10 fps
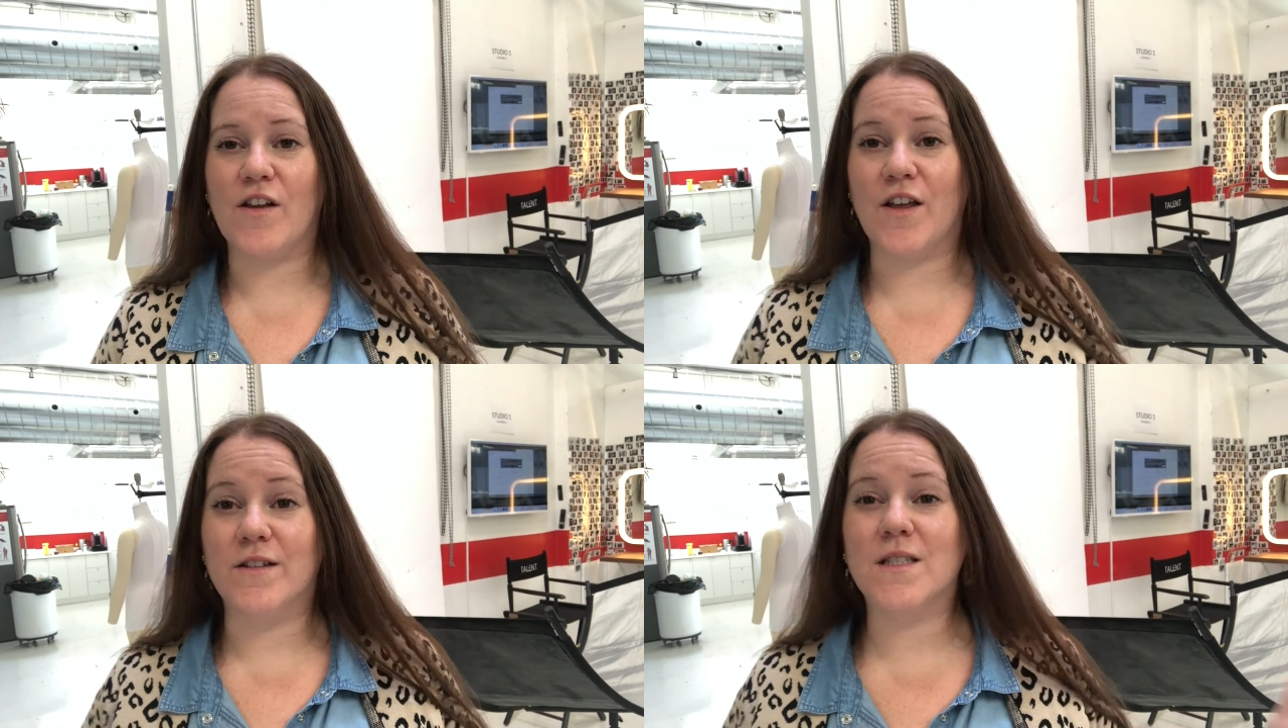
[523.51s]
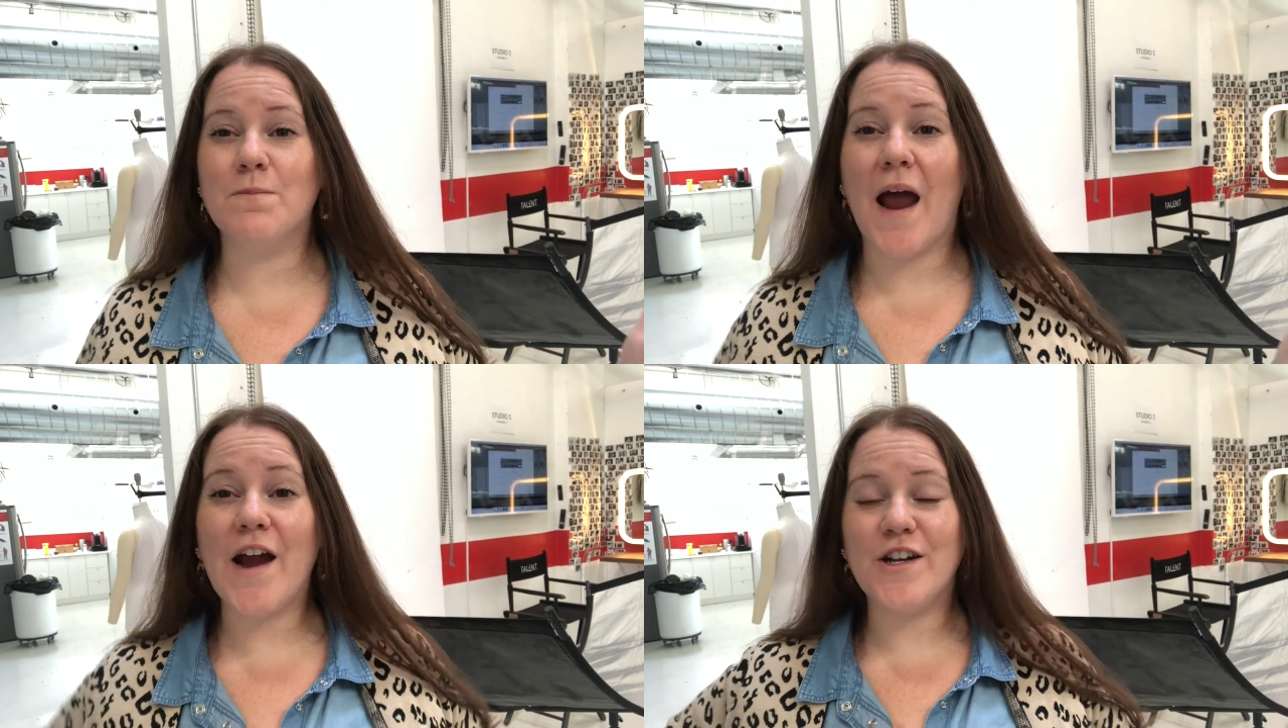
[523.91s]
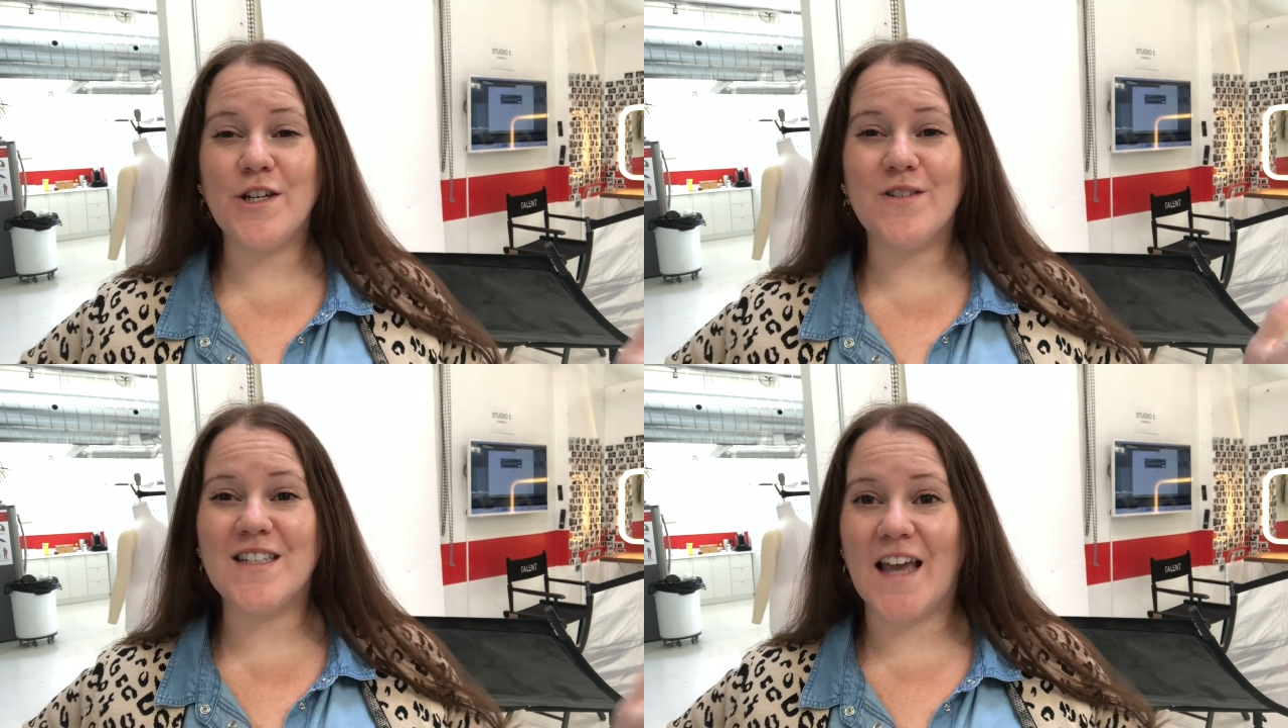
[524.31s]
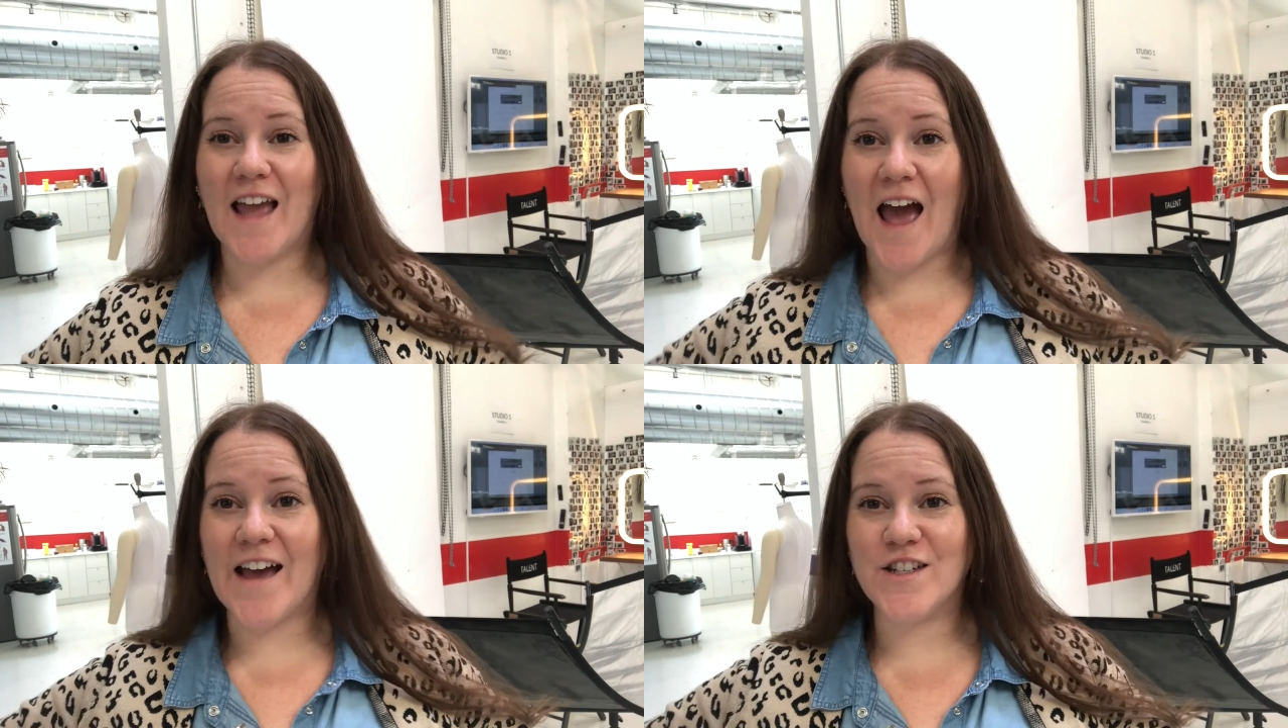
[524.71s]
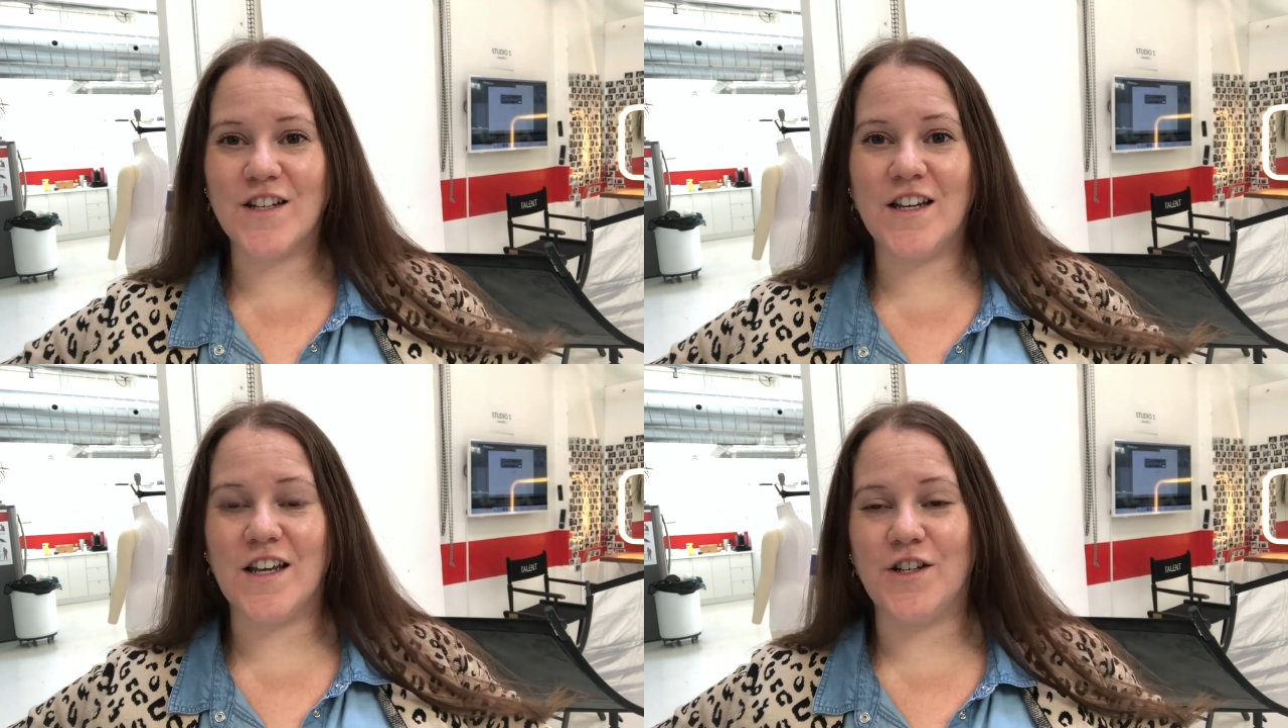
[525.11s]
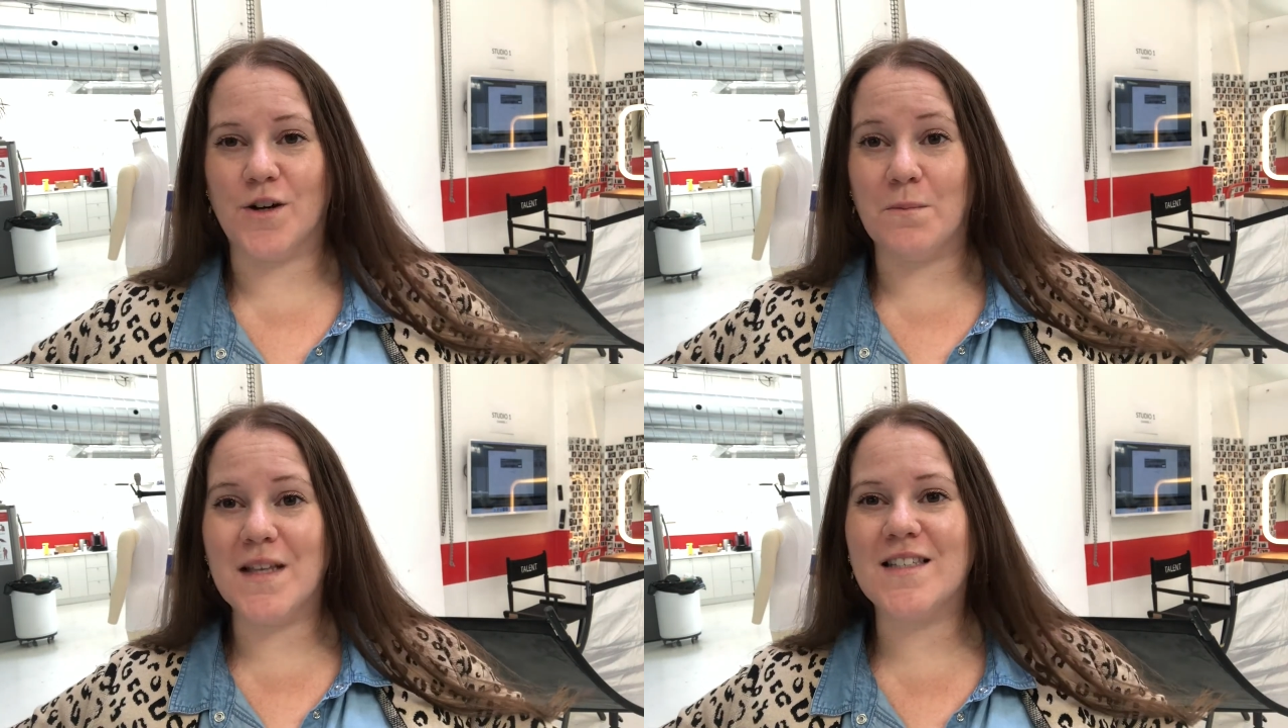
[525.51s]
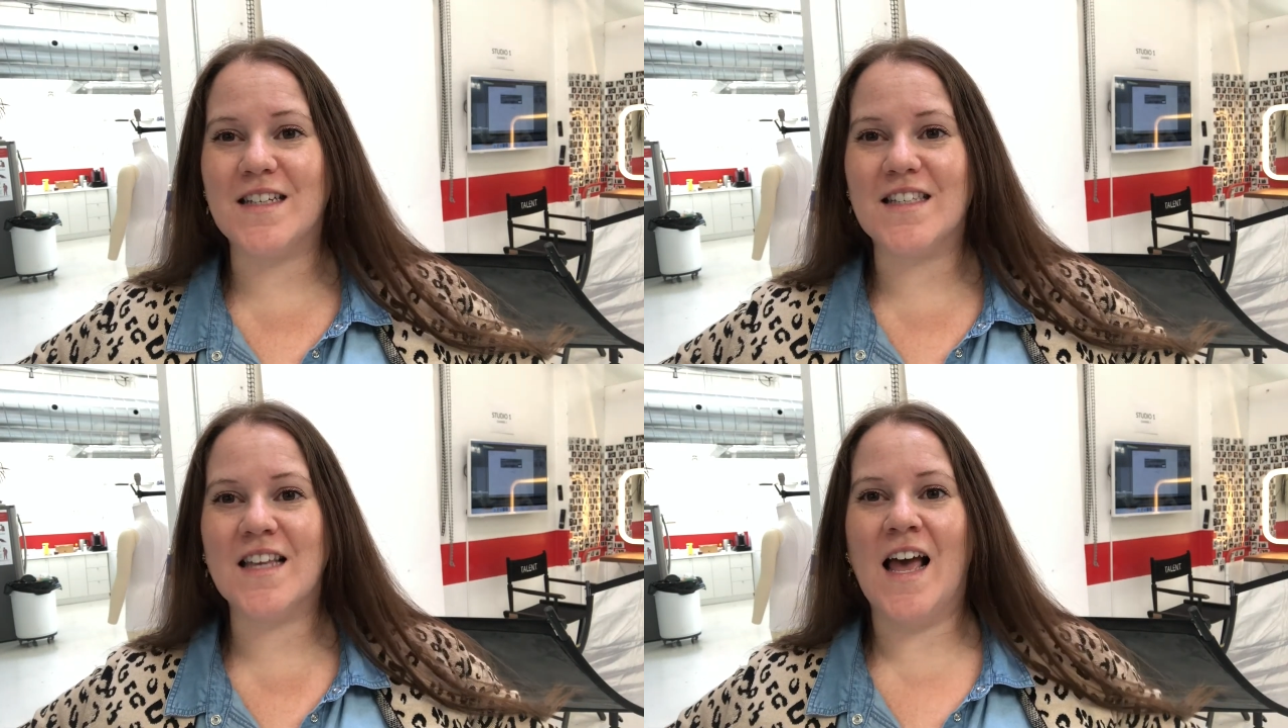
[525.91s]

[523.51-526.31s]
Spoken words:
inspired you to take action in your business.